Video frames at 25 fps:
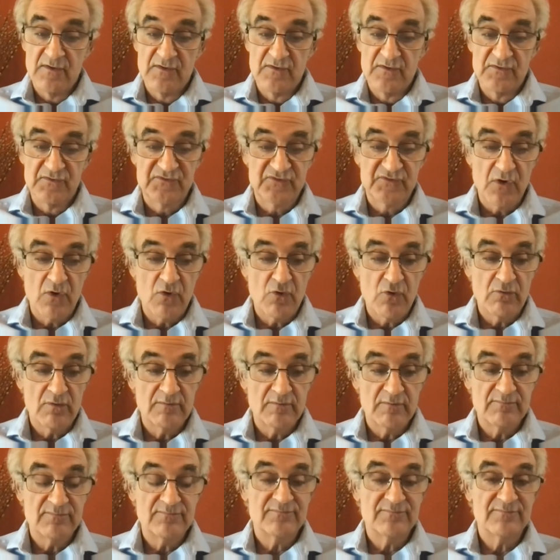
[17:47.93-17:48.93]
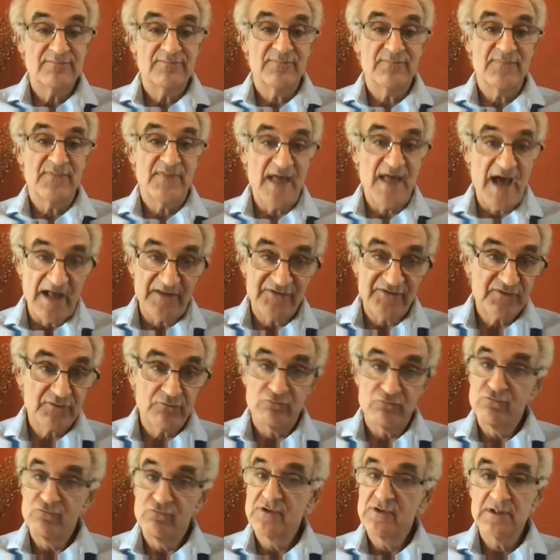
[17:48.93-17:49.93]
So that's a
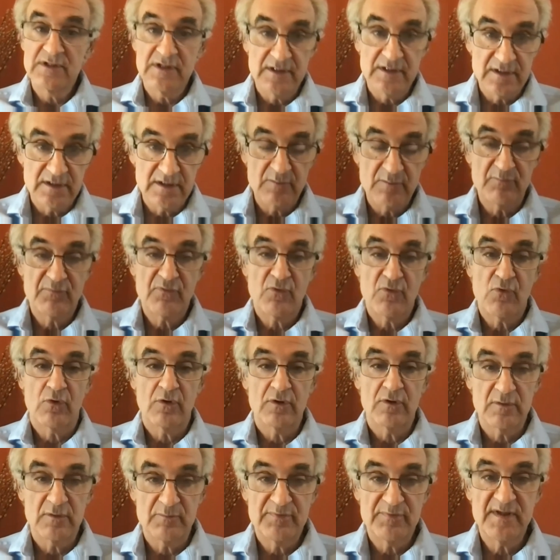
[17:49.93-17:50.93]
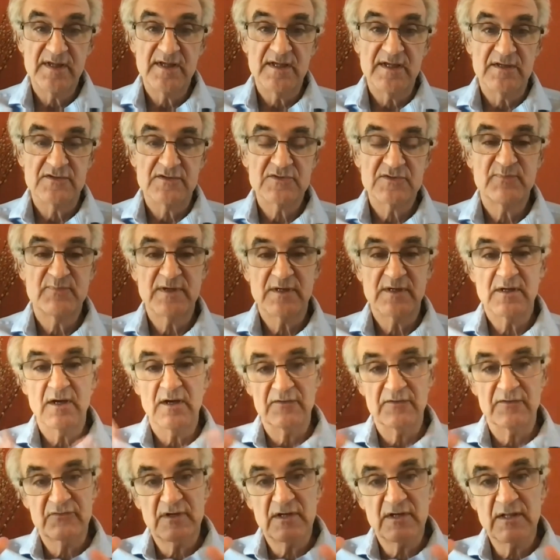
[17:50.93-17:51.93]
really important piece
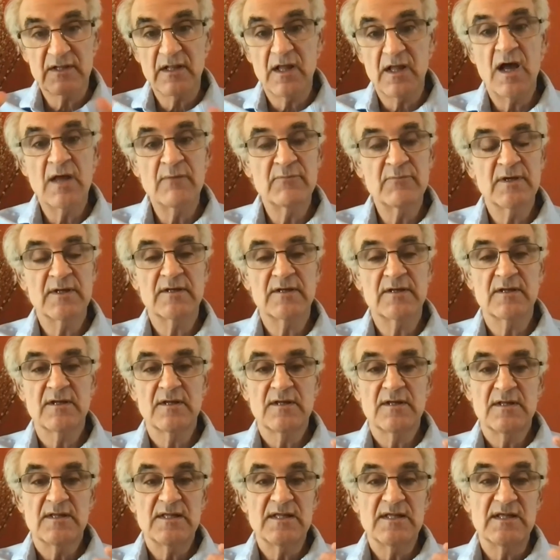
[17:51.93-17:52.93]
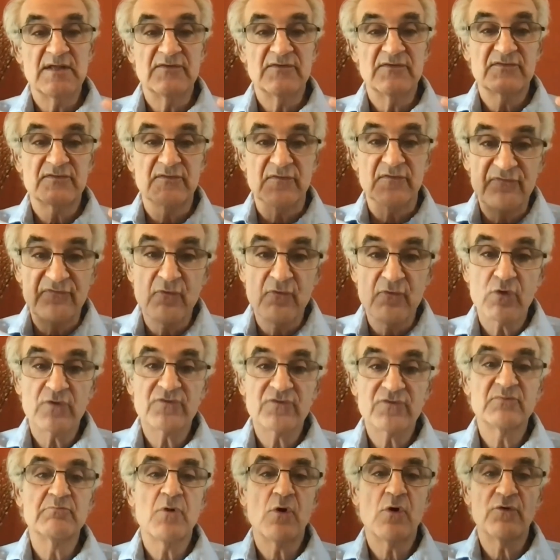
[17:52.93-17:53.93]
because climate is the
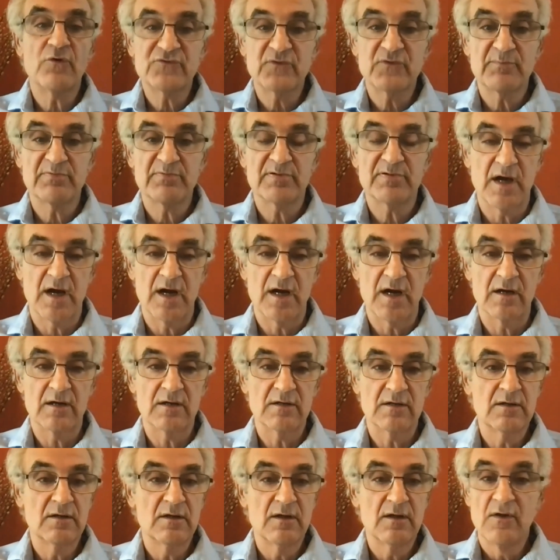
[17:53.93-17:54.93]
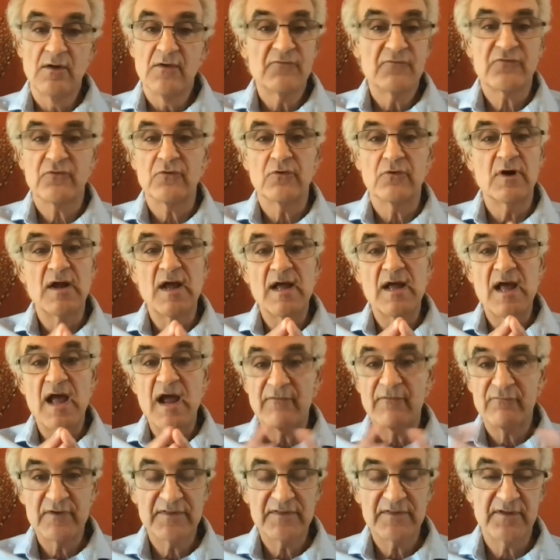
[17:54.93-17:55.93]
force multiplier for
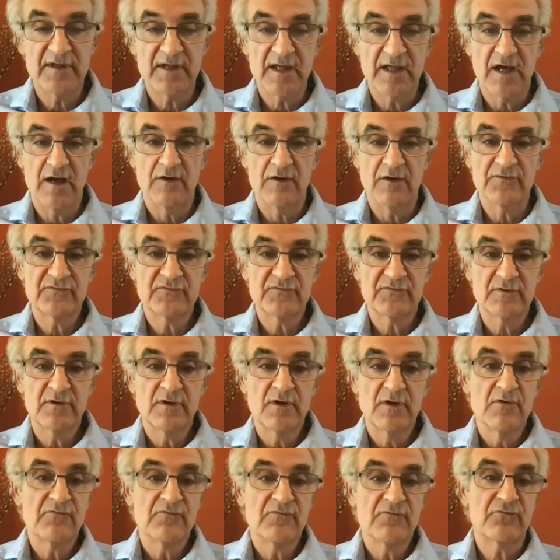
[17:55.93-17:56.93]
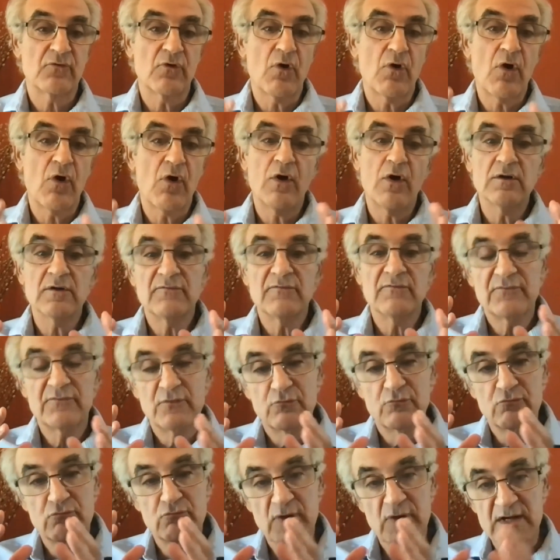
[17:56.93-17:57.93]
everything else, for all of the
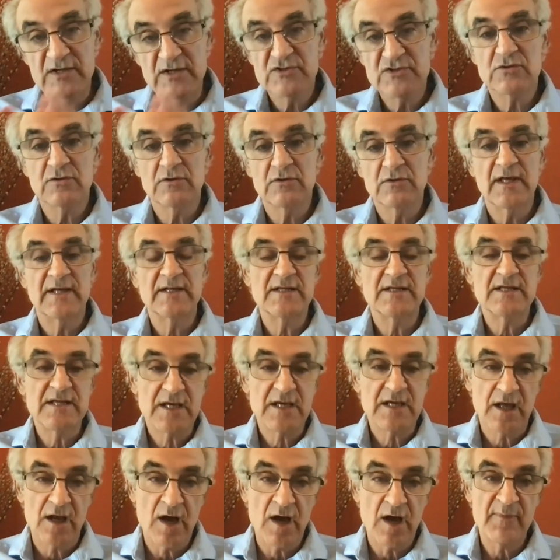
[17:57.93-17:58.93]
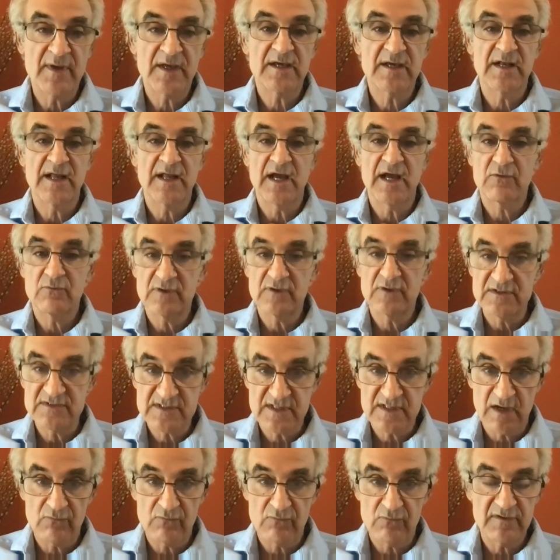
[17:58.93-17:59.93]
racial and economic inequities
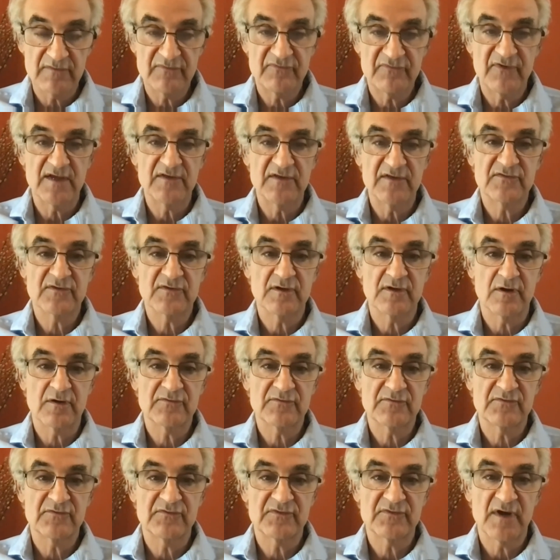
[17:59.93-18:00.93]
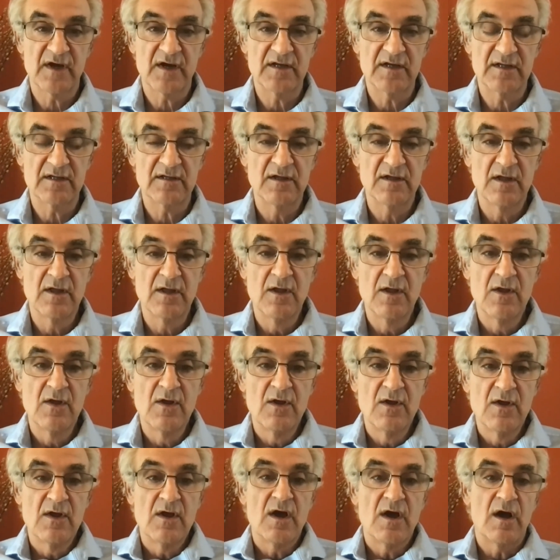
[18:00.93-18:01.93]
that we face in our society,
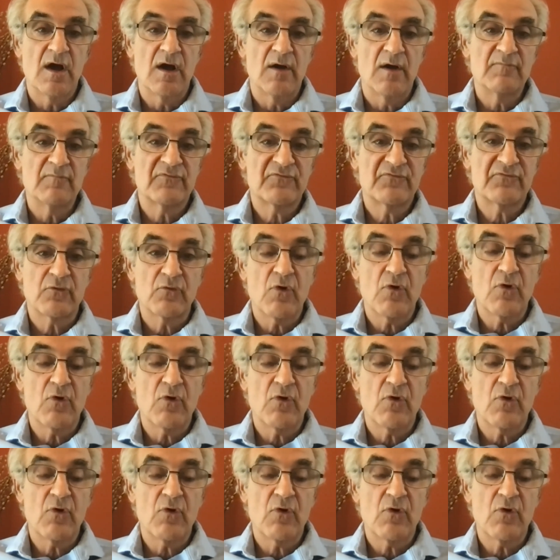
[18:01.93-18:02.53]
um, for